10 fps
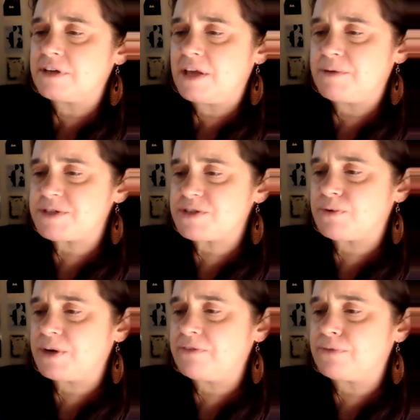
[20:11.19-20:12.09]
He was
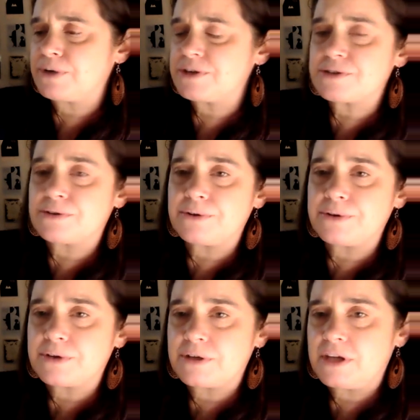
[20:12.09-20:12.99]
24 years old.
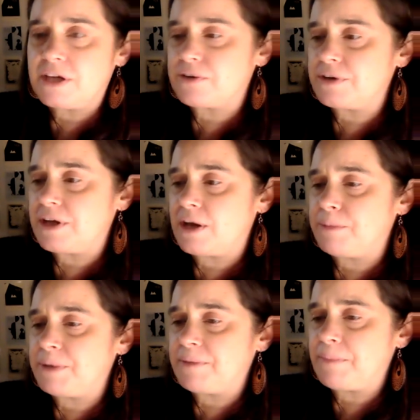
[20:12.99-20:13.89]
He couldn't
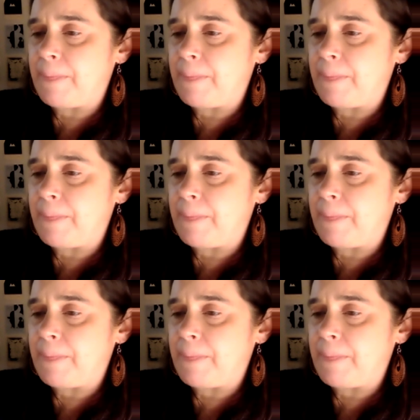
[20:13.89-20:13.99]
help it.